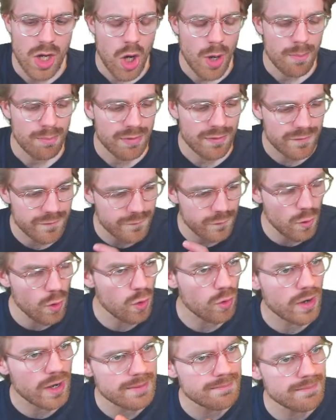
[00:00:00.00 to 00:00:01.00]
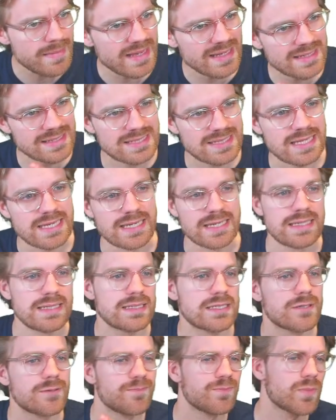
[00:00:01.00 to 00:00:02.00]
Before I mix
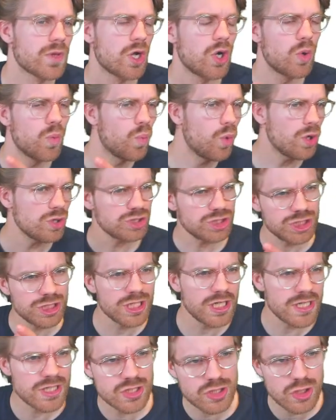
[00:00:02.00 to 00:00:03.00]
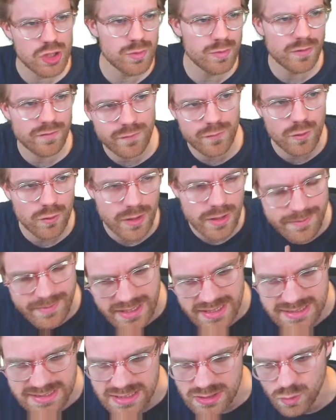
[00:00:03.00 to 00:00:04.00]
these, what should I do before I
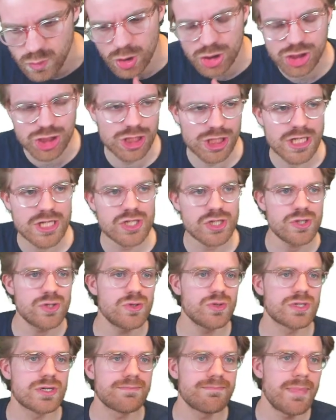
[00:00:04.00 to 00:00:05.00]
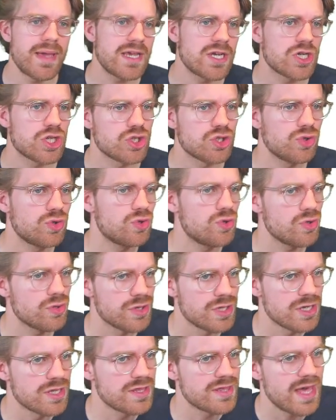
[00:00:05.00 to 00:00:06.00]
mix these? What should I do to make sure
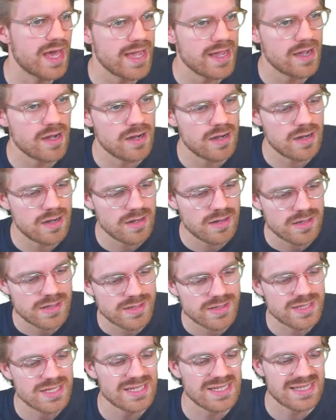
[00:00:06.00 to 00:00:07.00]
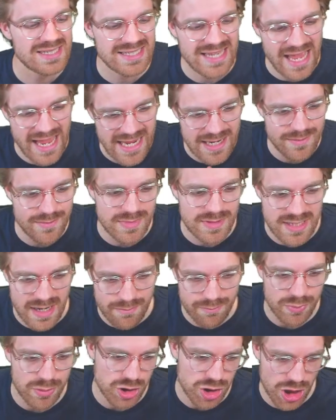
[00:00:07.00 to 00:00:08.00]
that they are the same
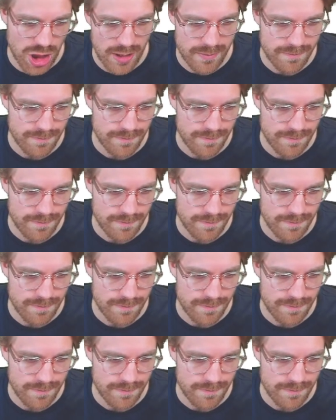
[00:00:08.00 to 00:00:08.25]
temperature?